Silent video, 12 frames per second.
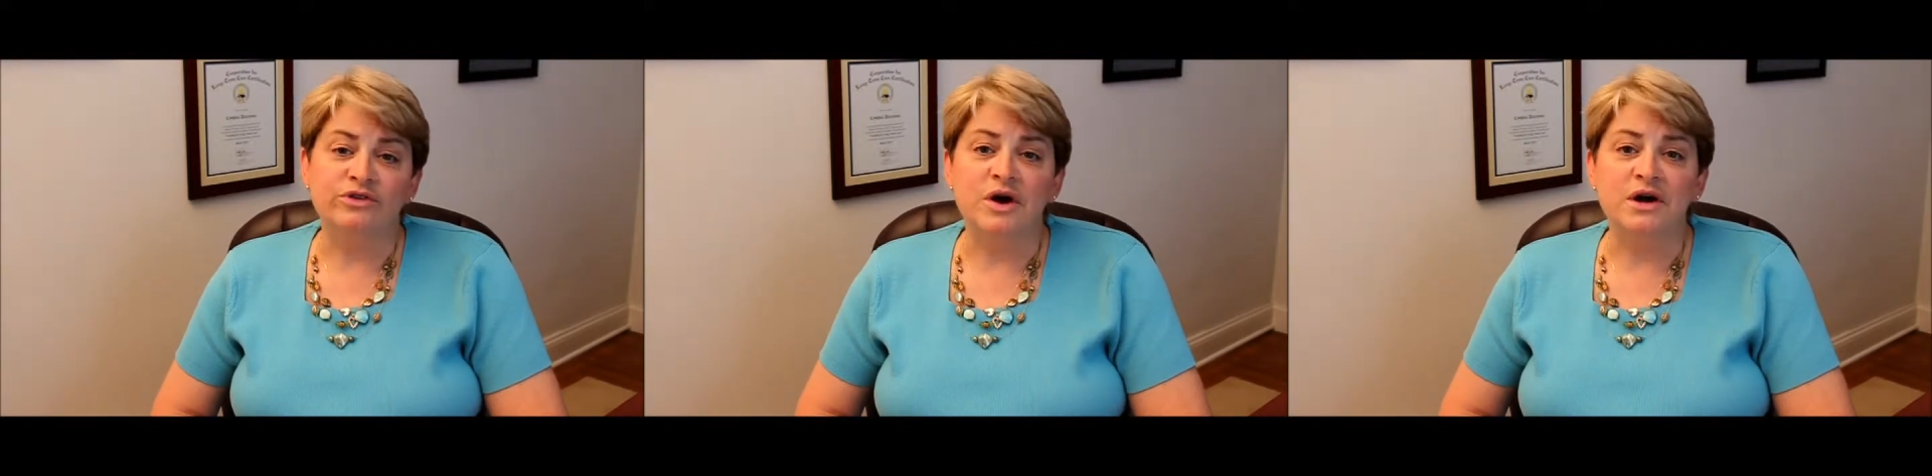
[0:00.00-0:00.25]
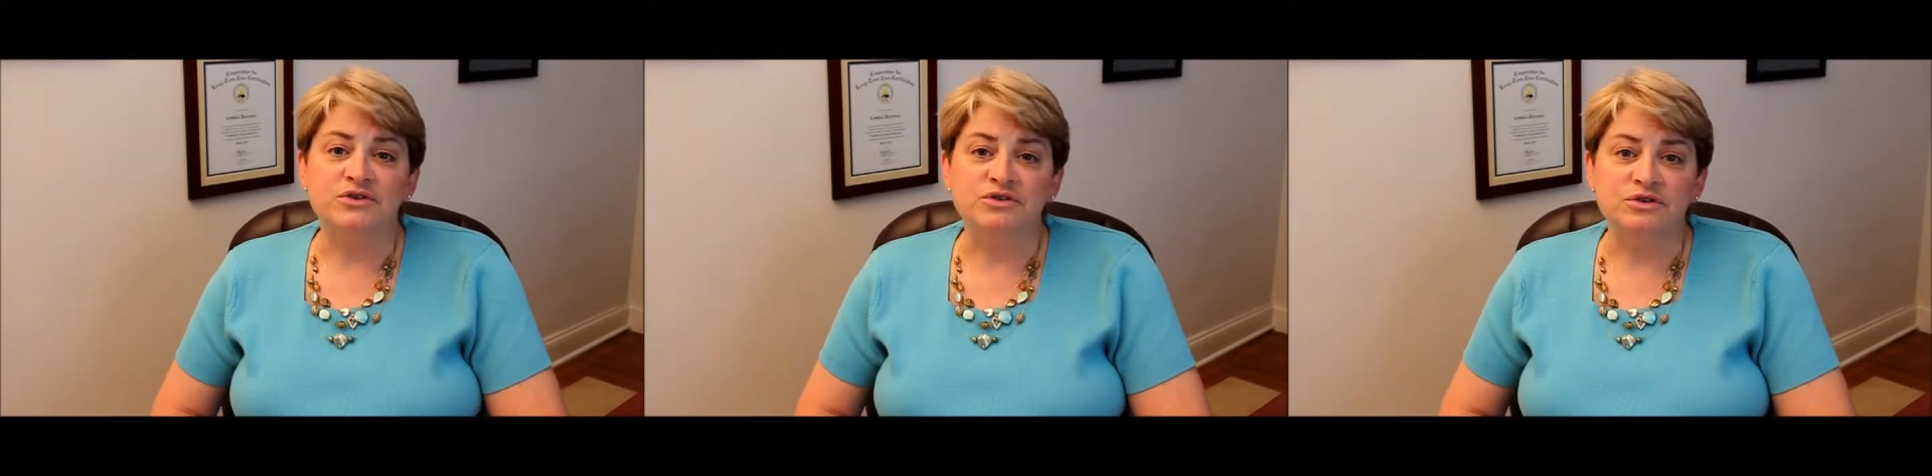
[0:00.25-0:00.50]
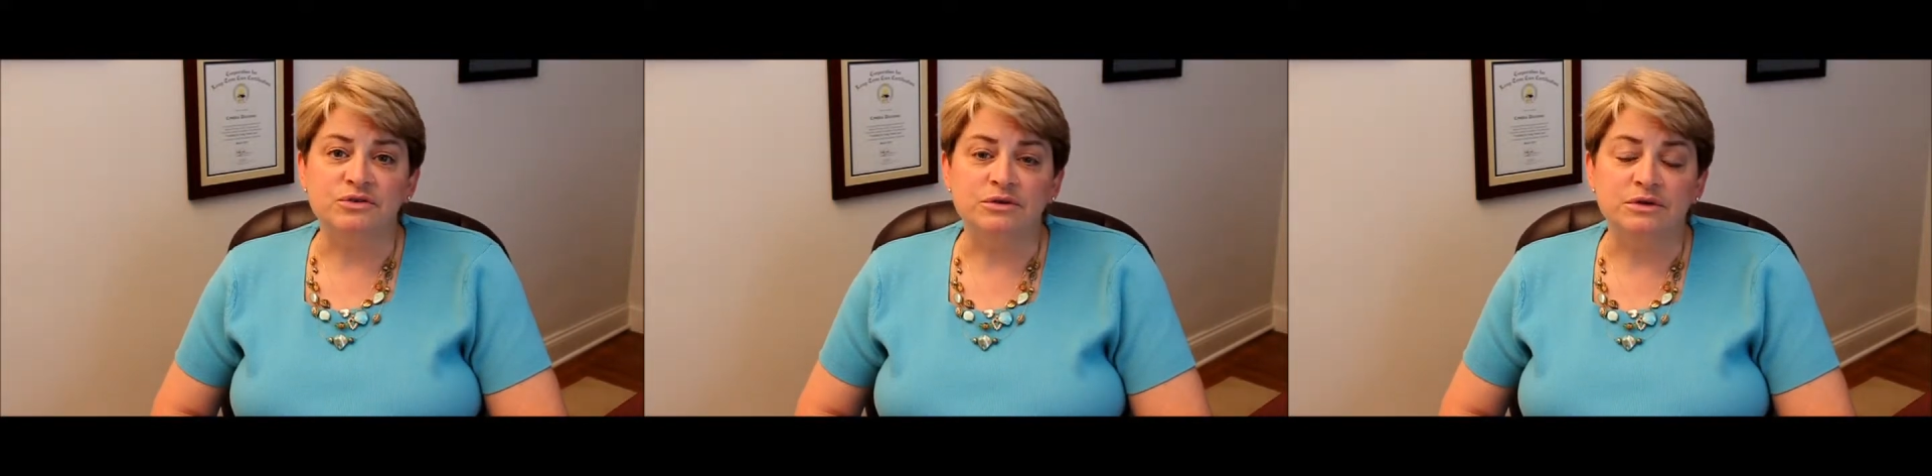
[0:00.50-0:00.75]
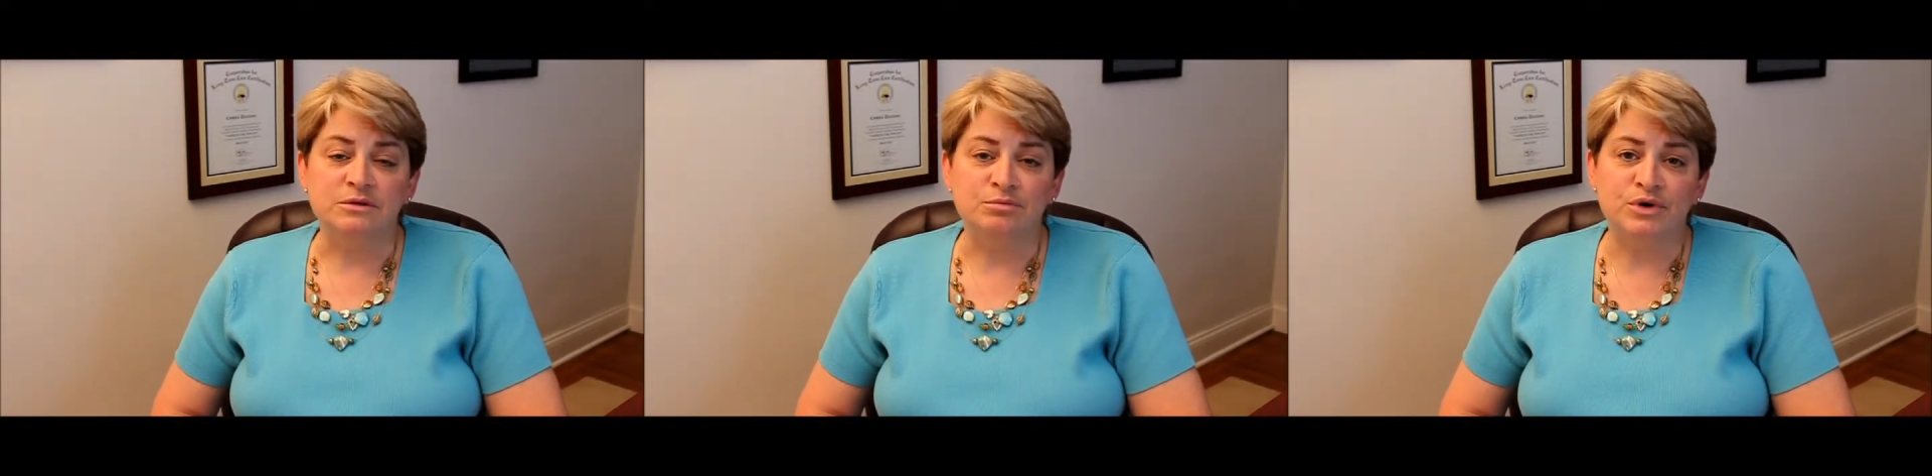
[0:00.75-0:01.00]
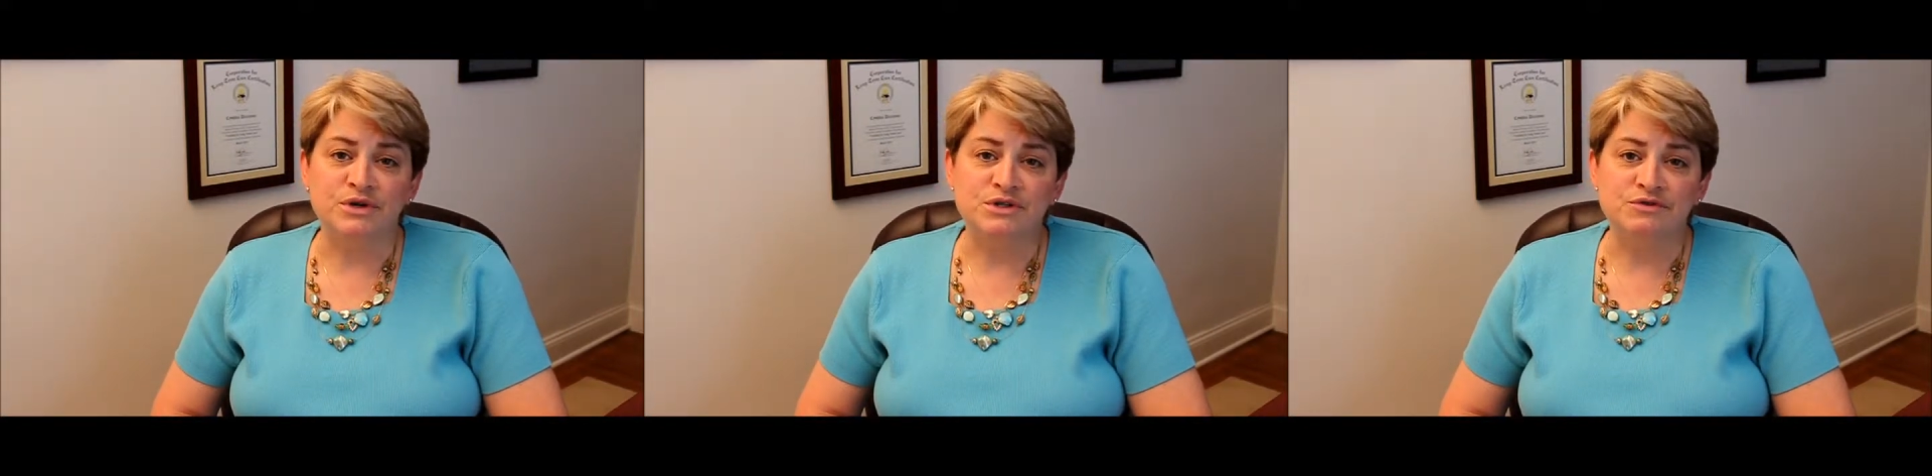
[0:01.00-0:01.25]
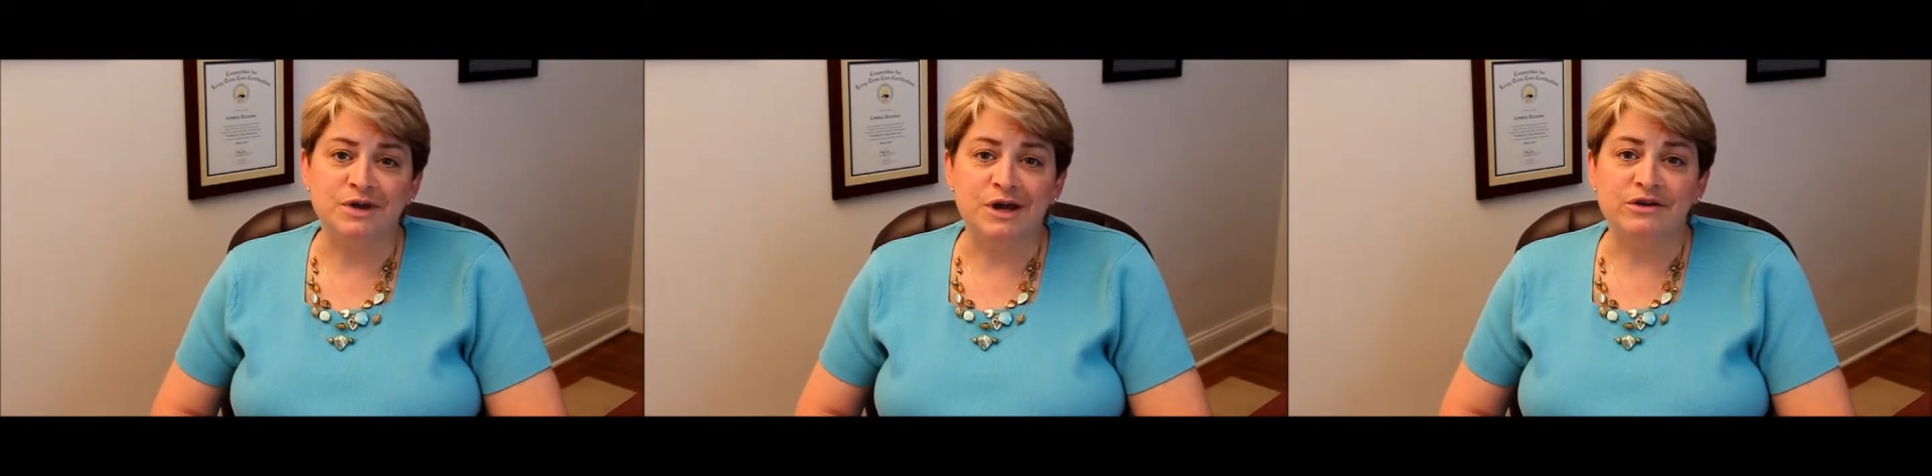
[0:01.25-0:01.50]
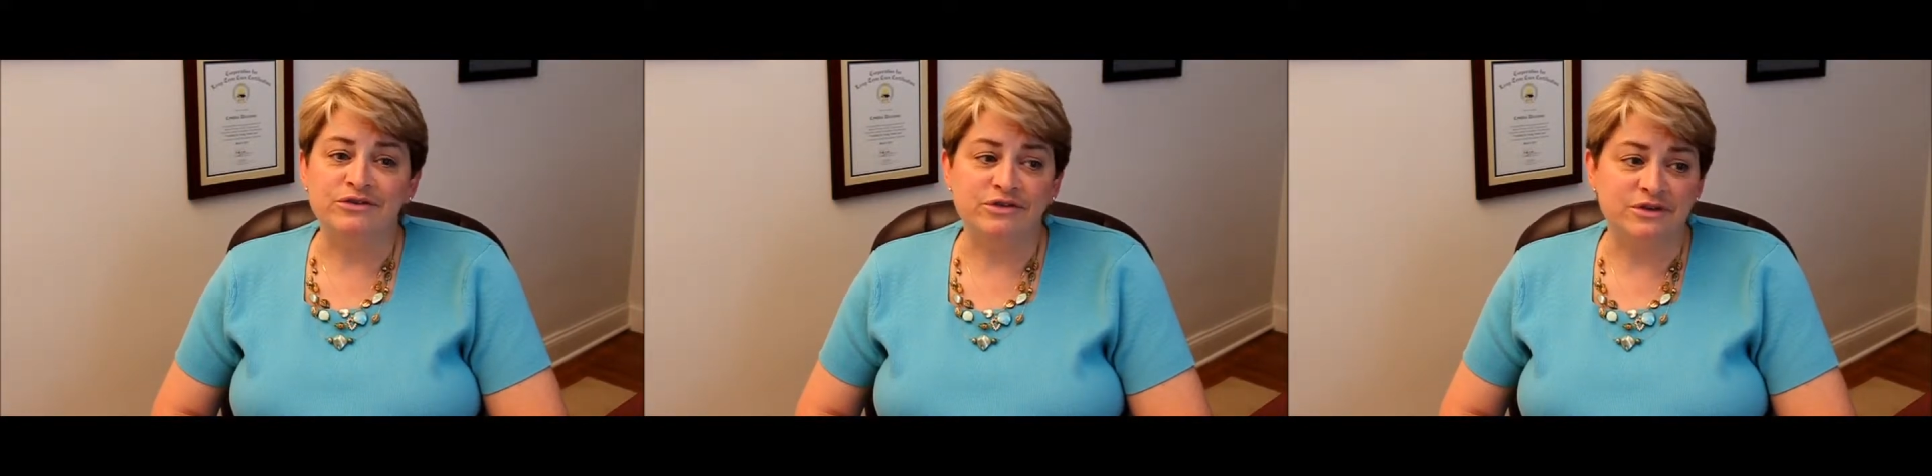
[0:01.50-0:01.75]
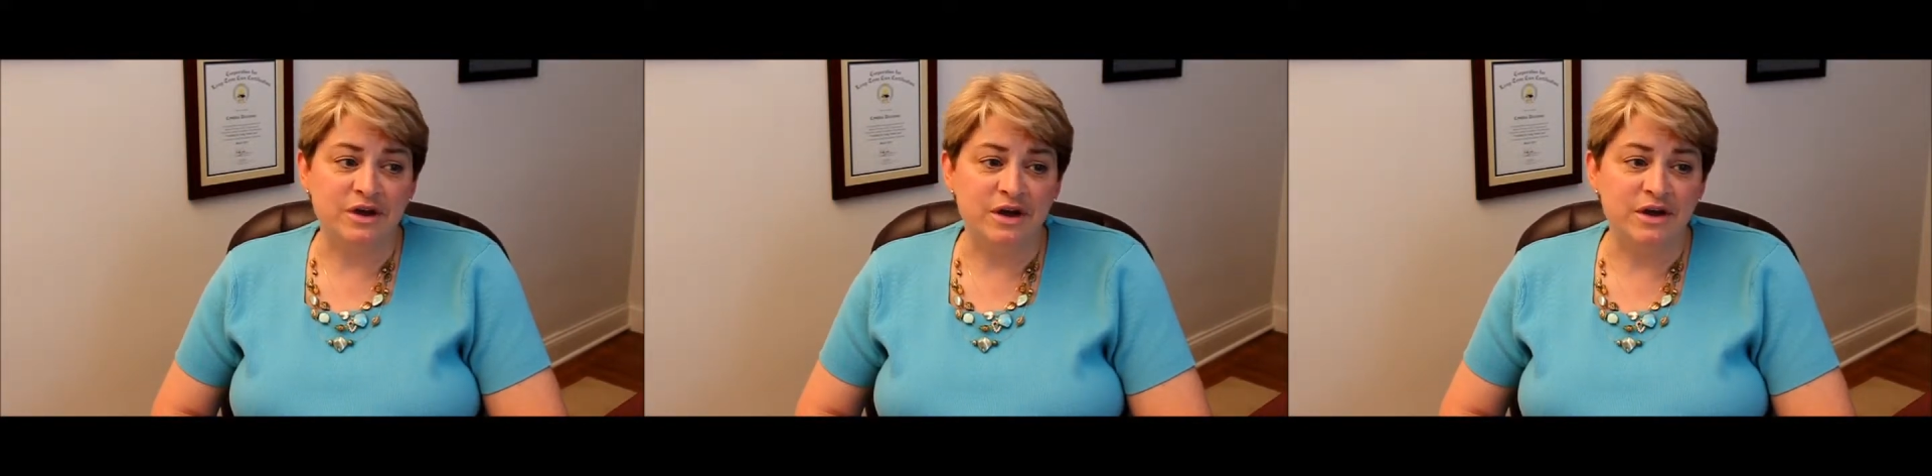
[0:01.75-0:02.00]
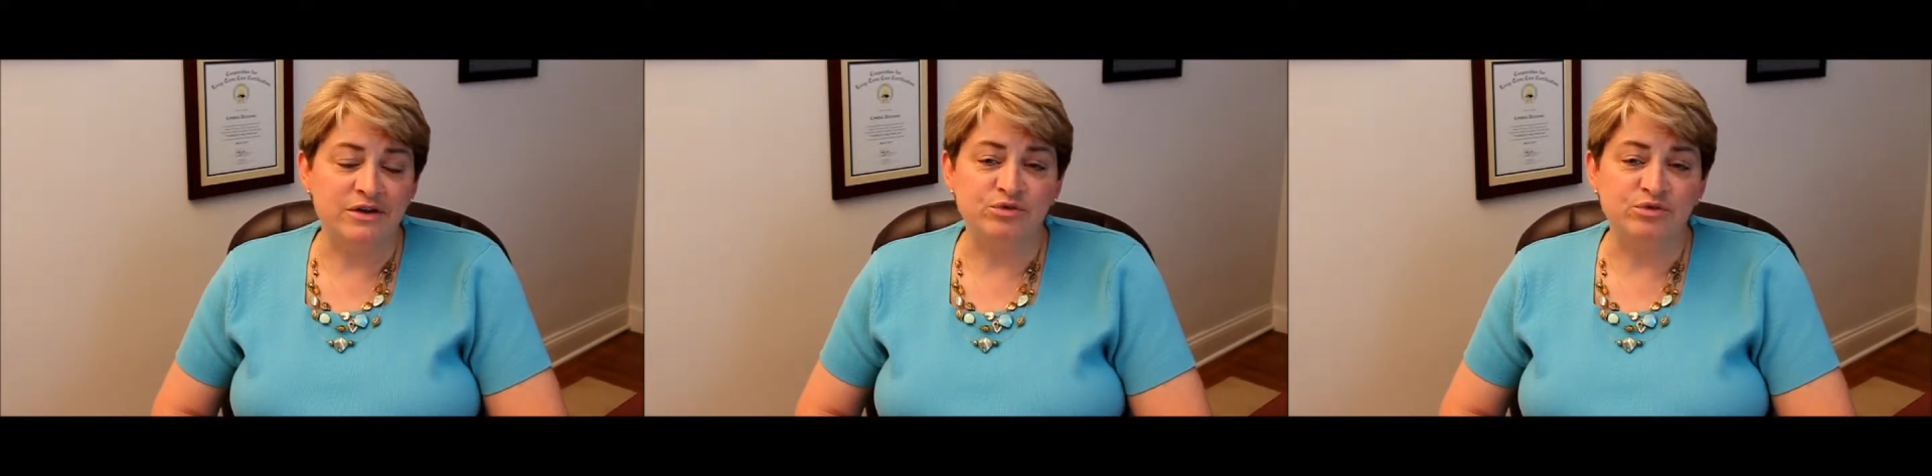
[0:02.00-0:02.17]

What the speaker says: I do that the price of gas today,